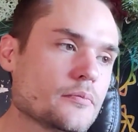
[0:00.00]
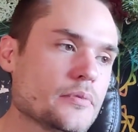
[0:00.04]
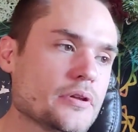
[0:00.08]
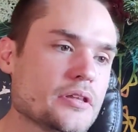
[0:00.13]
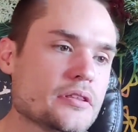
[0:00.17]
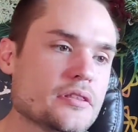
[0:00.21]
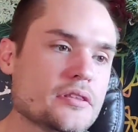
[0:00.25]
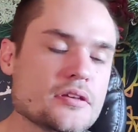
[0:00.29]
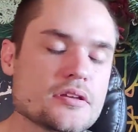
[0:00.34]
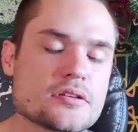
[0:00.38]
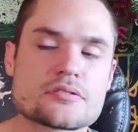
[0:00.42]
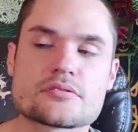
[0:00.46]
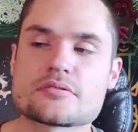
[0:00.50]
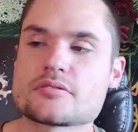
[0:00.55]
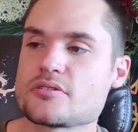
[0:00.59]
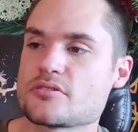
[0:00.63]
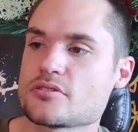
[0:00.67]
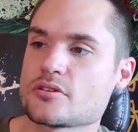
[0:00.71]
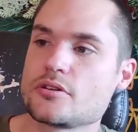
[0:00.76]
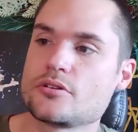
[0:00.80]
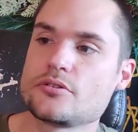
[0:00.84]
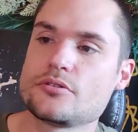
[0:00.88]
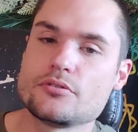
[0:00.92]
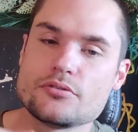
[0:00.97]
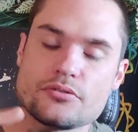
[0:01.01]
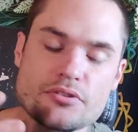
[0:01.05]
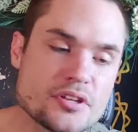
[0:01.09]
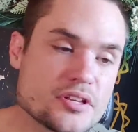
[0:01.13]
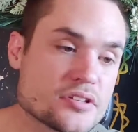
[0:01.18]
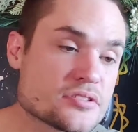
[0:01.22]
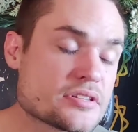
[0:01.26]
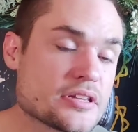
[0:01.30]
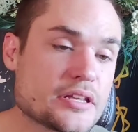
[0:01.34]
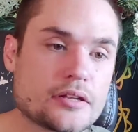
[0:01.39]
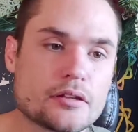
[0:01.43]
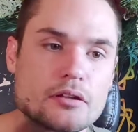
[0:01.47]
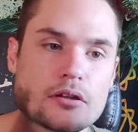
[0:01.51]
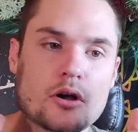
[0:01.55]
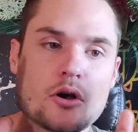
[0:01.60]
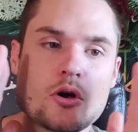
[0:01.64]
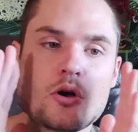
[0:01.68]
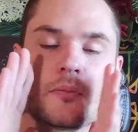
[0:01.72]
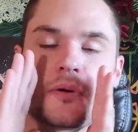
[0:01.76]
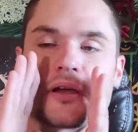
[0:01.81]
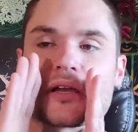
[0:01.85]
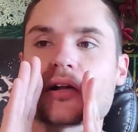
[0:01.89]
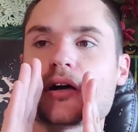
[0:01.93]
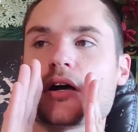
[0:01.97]
be this it's going to do this and
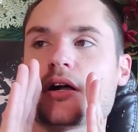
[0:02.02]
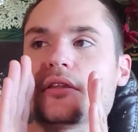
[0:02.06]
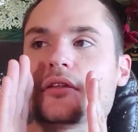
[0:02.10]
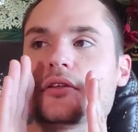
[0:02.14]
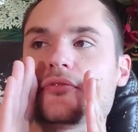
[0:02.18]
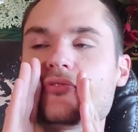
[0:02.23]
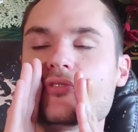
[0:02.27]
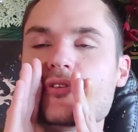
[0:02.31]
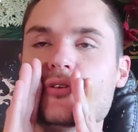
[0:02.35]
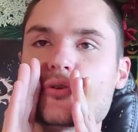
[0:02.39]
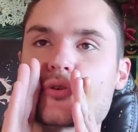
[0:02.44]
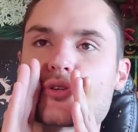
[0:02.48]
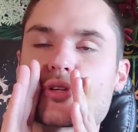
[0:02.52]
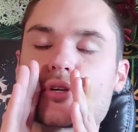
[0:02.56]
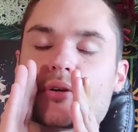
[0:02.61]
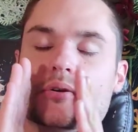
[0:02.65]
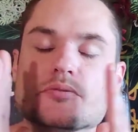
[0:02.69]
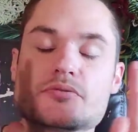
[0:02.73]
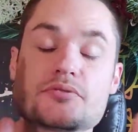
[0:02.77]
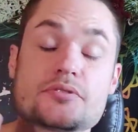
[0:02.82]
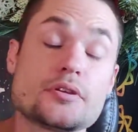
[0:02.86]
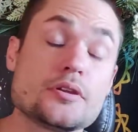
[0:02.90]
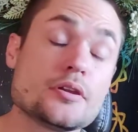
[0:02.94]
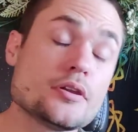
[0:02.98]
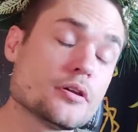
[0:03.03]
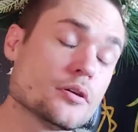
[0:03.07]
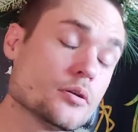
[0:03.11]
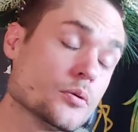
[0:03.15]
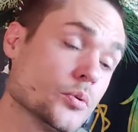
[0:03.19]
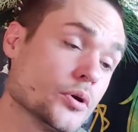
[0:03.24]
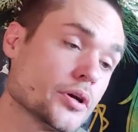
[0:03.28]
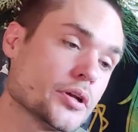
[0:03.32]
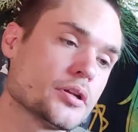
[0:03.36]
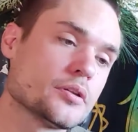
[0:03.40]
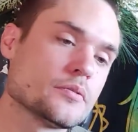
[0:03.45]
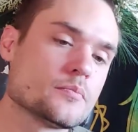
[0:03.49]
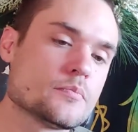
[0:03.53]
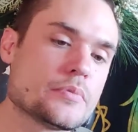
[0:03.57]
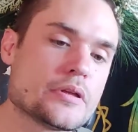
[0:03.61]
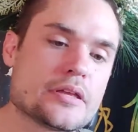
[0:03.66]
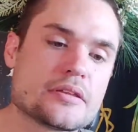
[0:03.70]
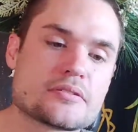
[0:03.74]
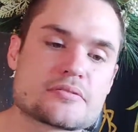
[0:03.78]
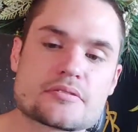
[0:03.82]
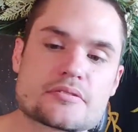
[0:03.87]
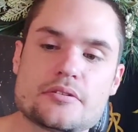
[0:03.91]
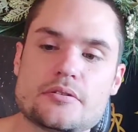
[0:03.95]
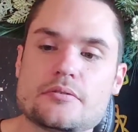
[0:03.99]
oh my god the future is here we're going to
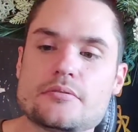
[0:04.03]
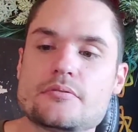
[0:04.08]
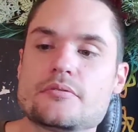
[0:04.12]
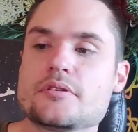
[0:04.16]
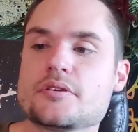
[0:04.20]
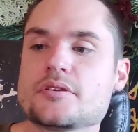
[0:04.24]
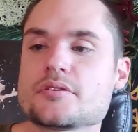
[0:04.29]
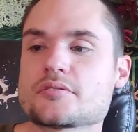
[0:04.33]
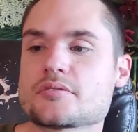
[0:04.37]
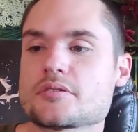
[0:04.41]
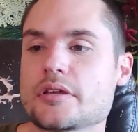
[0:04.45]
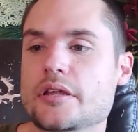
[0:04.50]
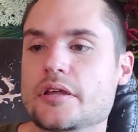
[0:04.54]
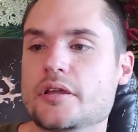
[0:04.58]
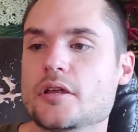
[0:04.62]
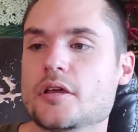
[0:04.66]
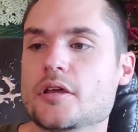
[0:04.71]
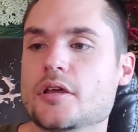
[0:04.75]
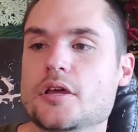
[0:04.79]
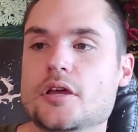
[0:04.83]
basically do this and